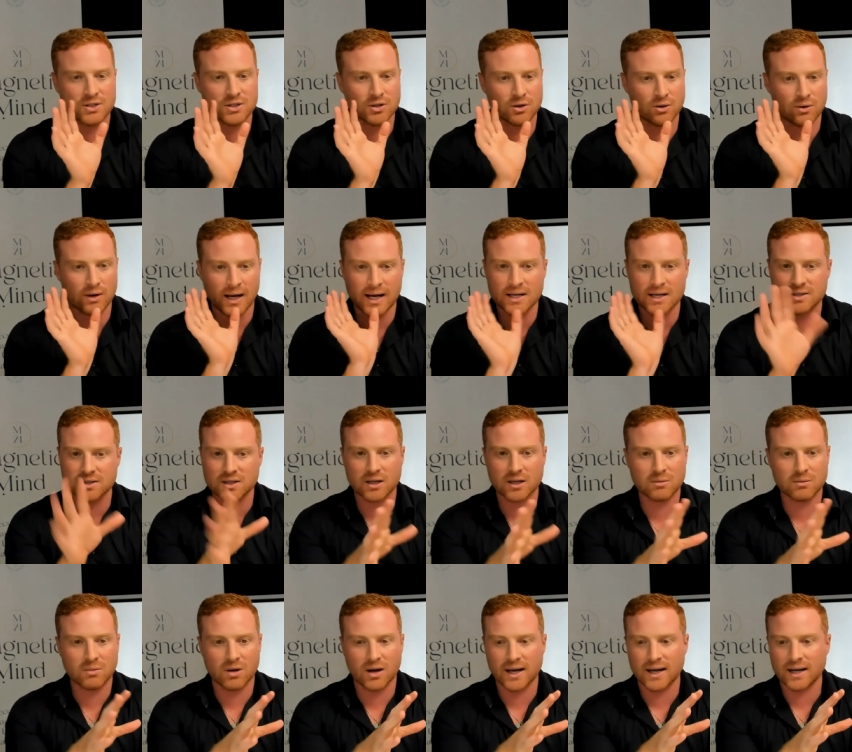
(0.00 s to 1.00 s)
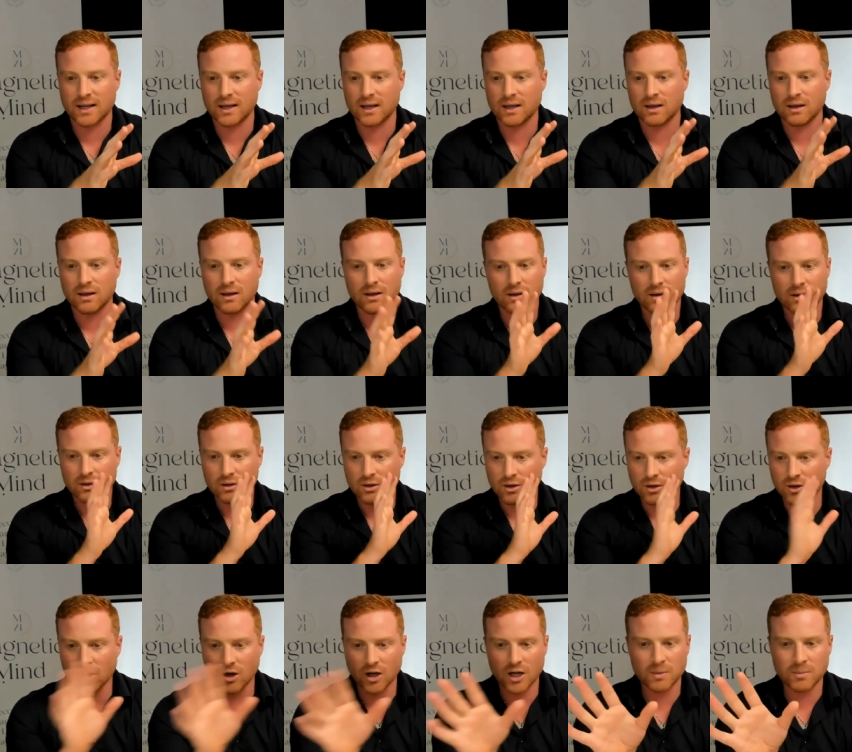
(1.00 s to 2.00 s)
So ask in Mighty.
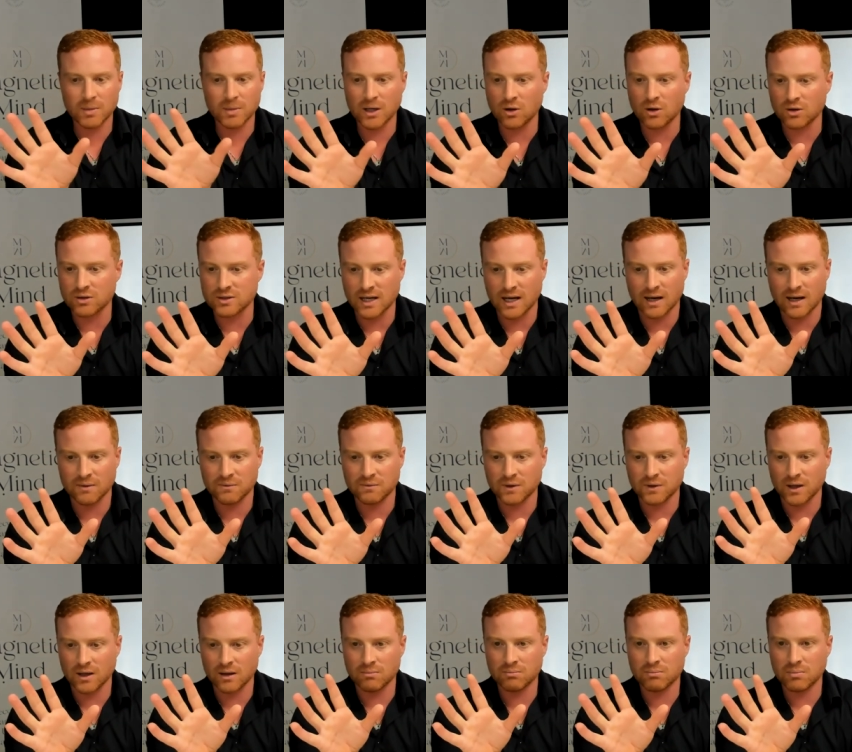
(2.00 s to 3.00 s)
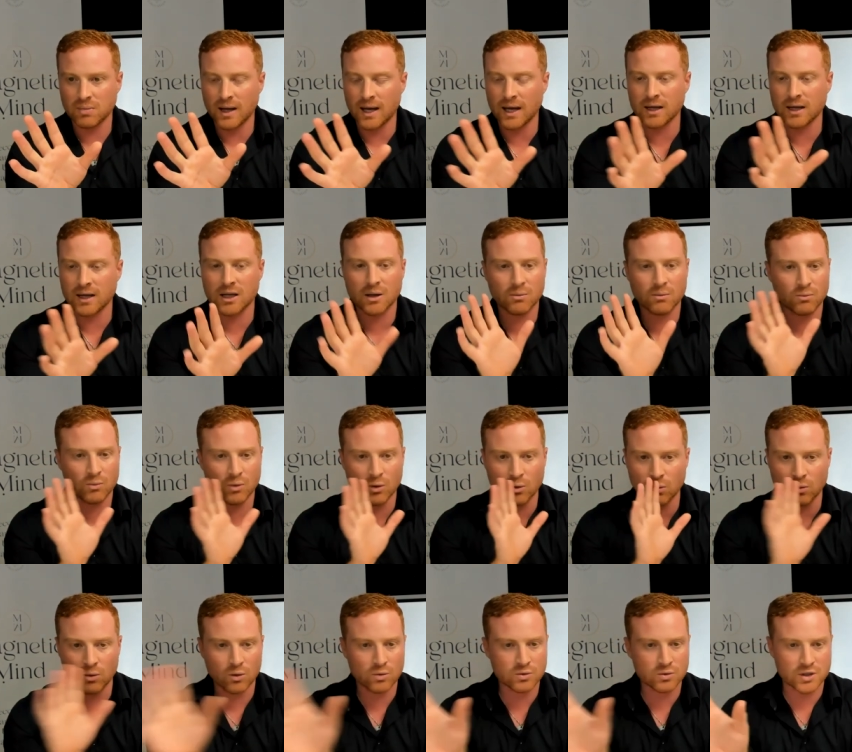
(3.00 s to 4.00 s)
You're going to be looked after. Hey, I
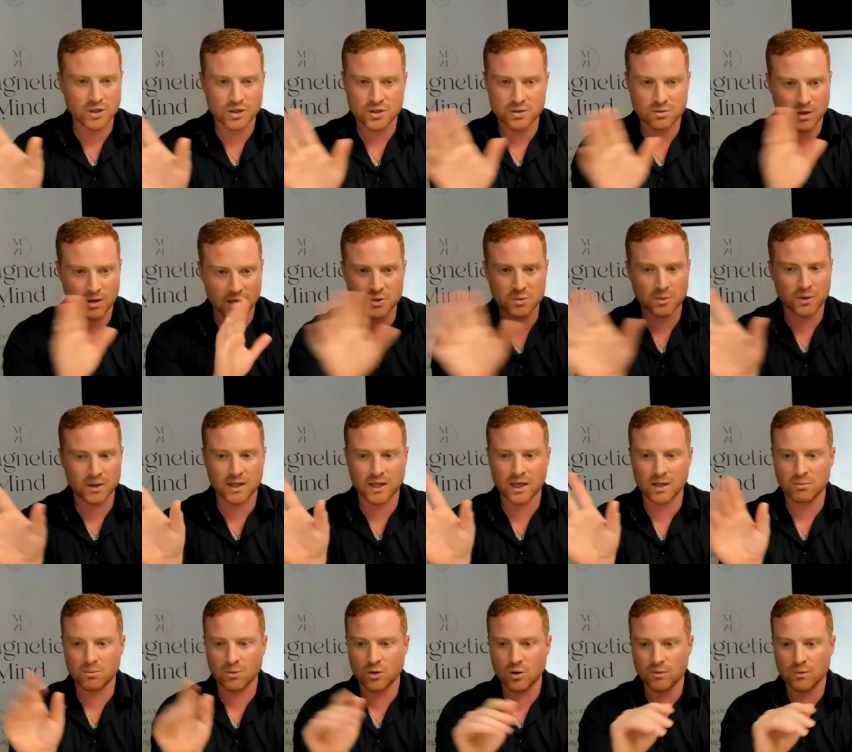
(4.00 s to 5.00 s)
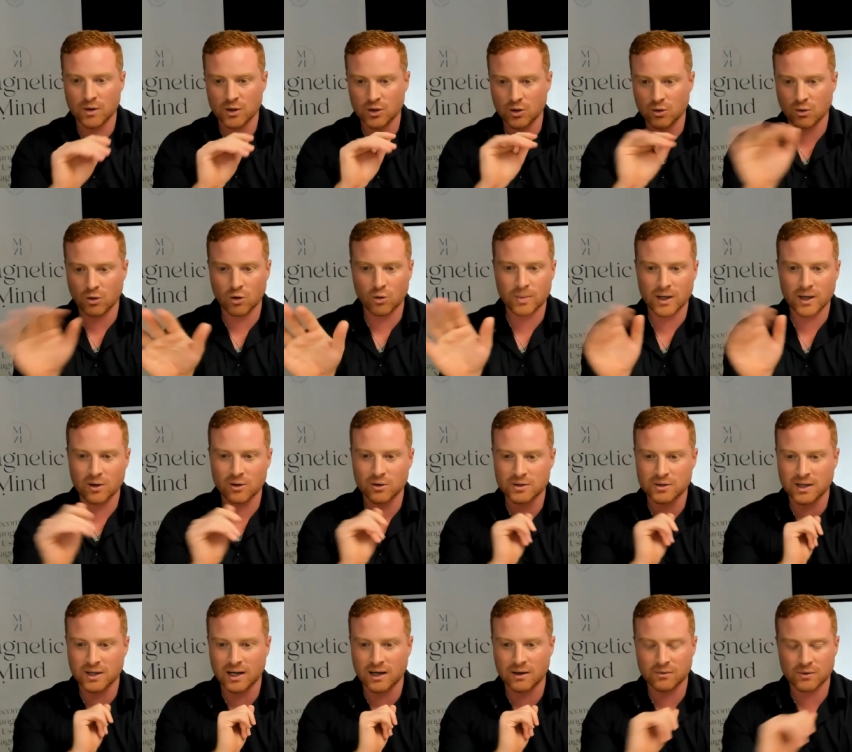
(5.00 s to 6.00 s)
just want to keep moving. You'll all be
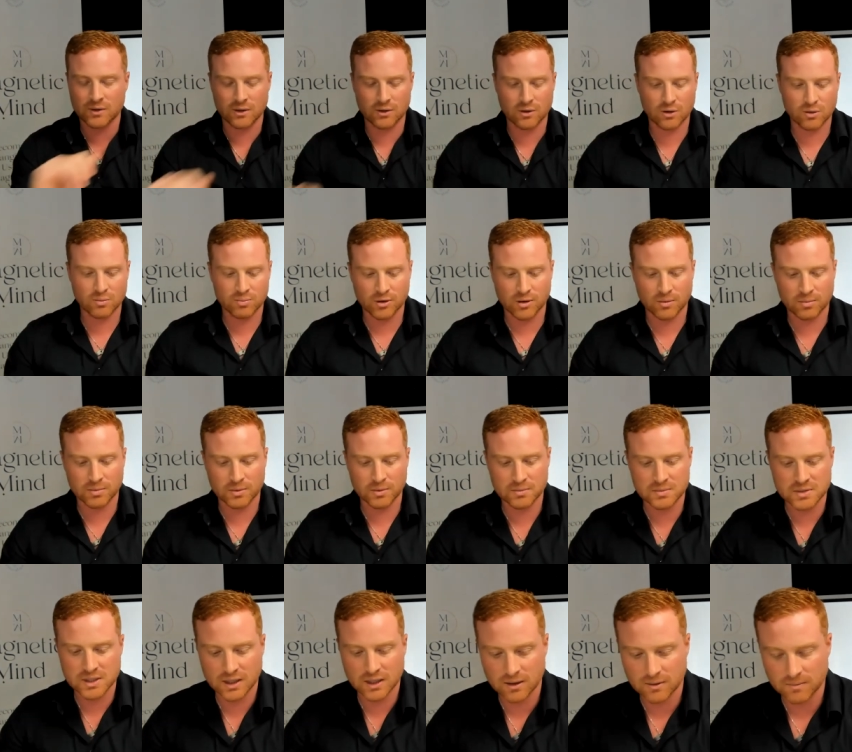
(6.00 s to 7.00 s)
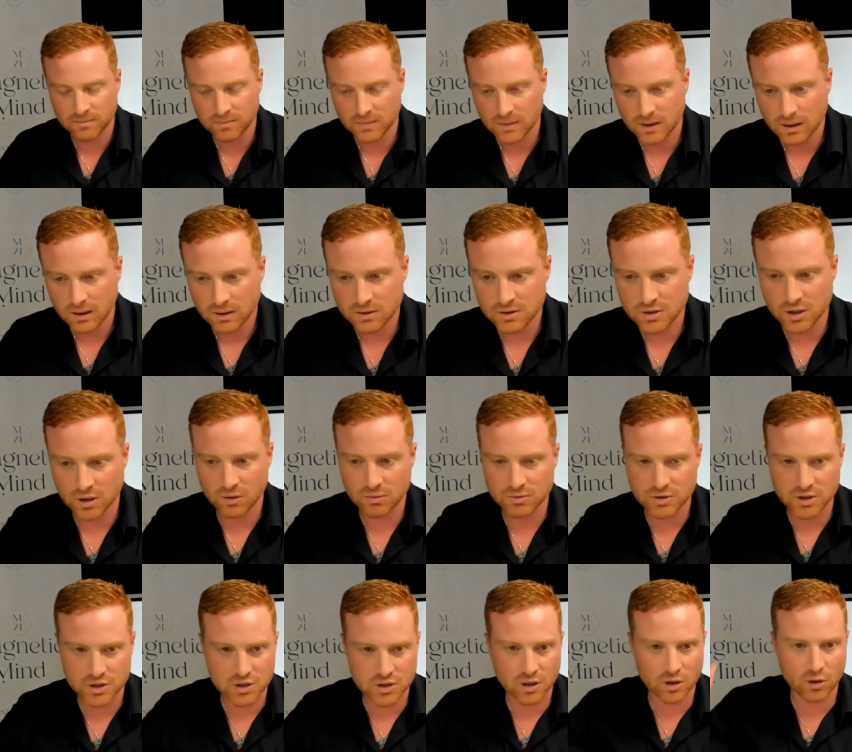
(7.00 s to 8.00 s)
looked after. No problems here. So
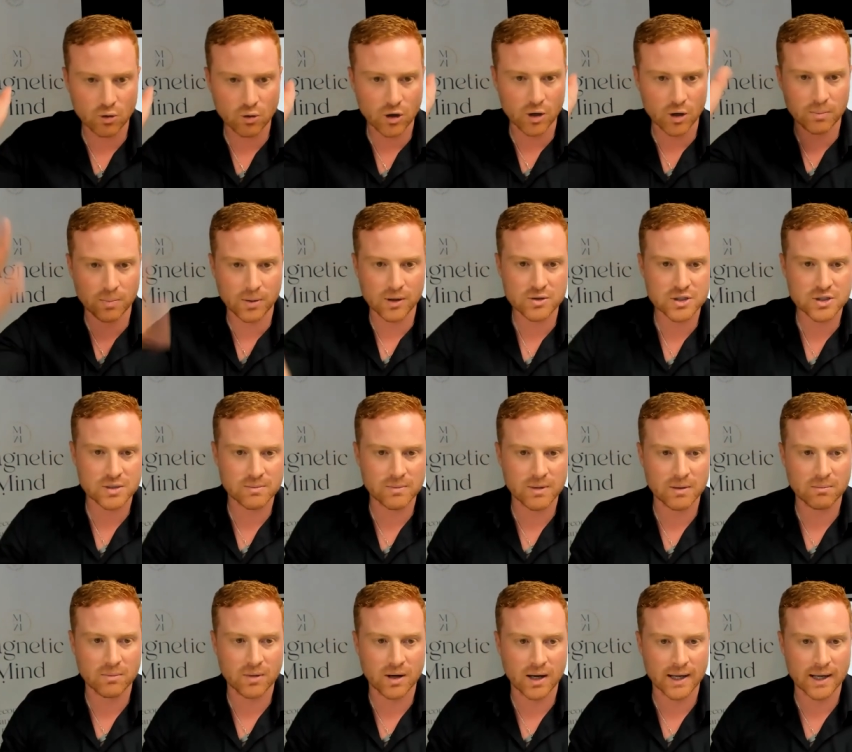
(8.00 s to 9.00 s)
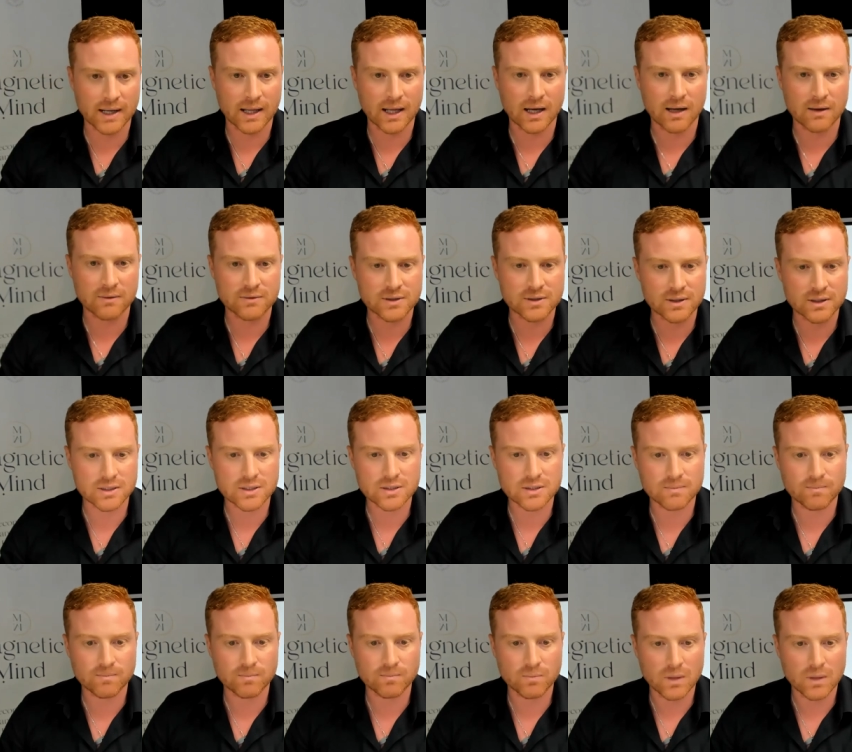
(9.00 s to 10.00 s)
just go post them in Mighty after
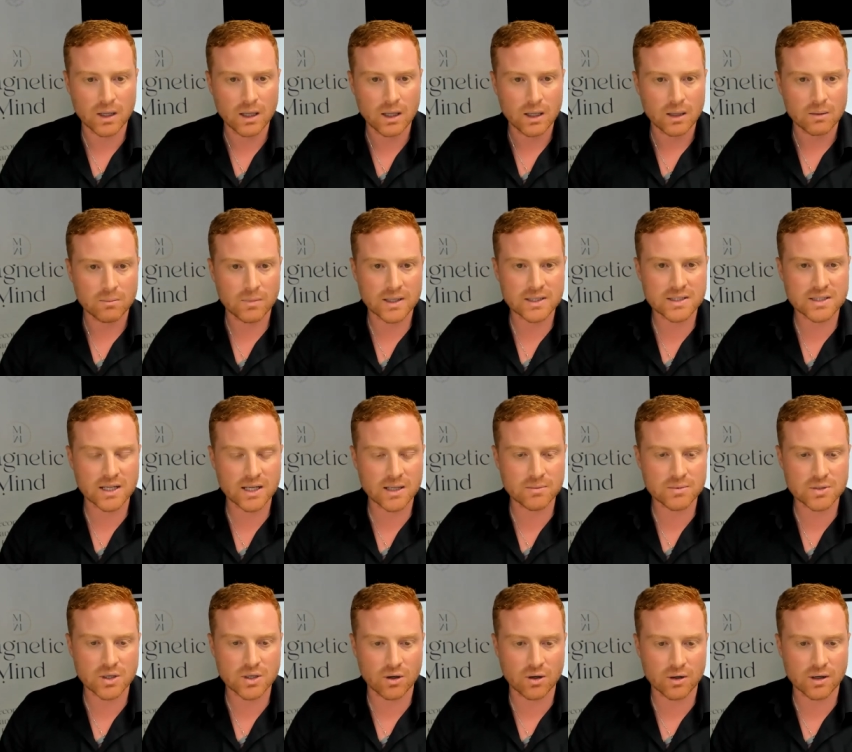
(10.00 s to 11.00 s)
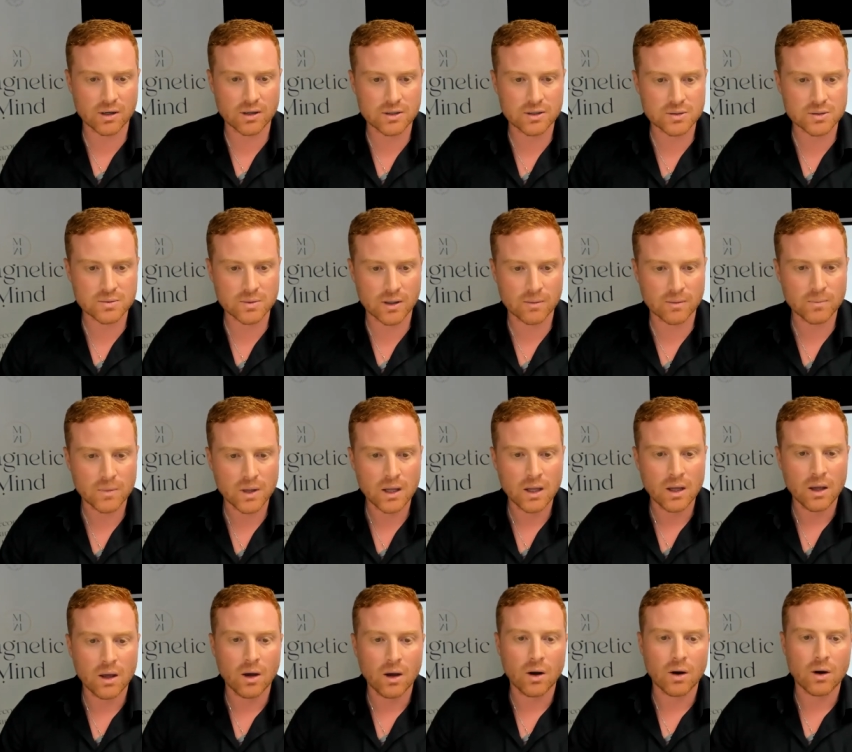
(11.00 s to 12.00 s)
this. My team's got it as well.
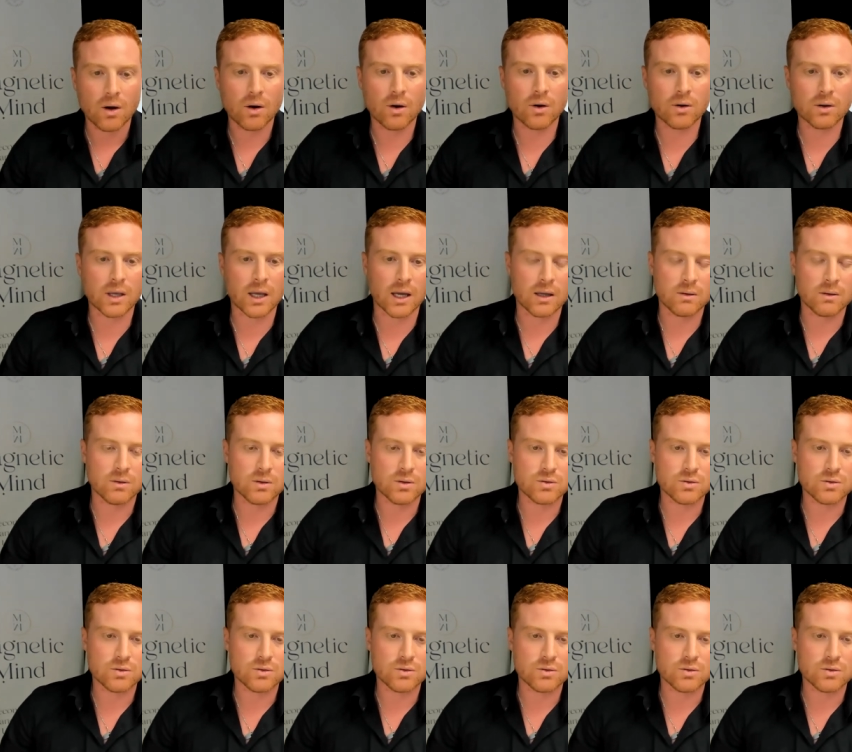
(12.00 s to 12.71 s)
Okay.